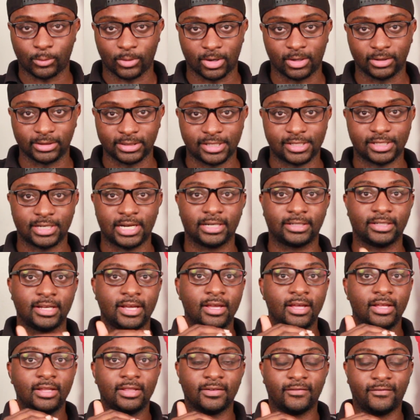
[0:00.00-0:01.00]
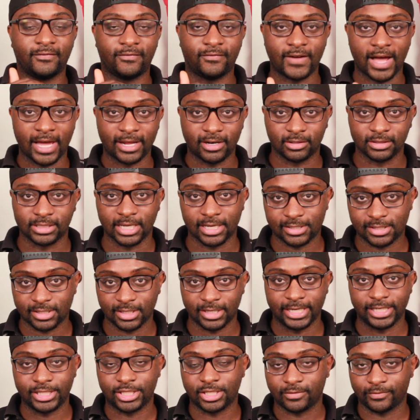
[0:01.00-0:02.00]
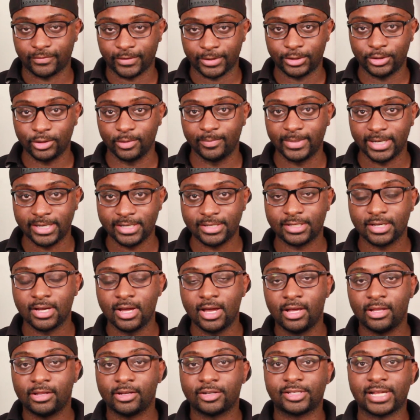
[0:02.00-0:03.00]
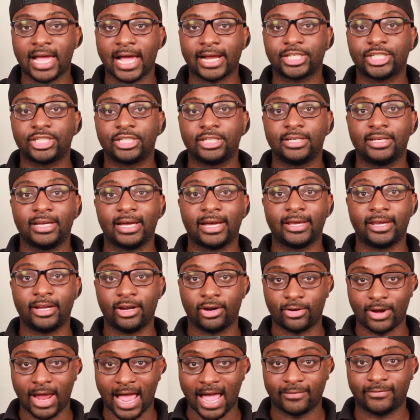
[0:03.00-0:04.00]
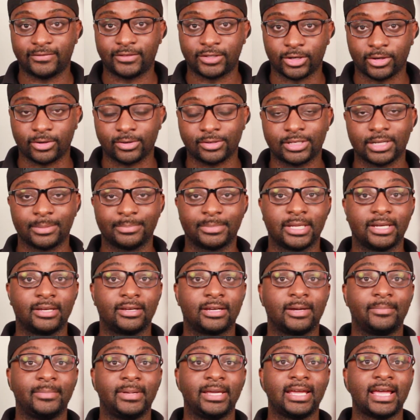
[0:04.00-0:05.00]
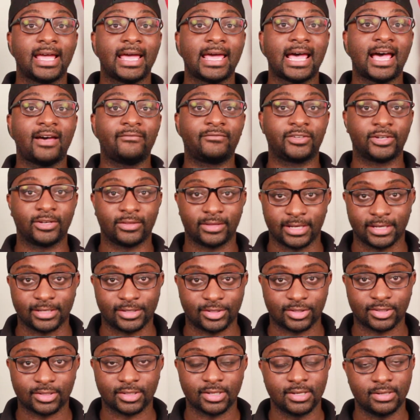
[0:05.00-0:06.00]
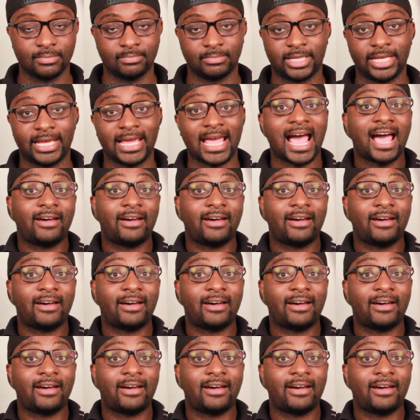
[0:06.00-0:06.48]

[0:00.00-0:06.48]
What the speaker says: world is not the final destination for humans. There's actually a hereafter, something coming after this, the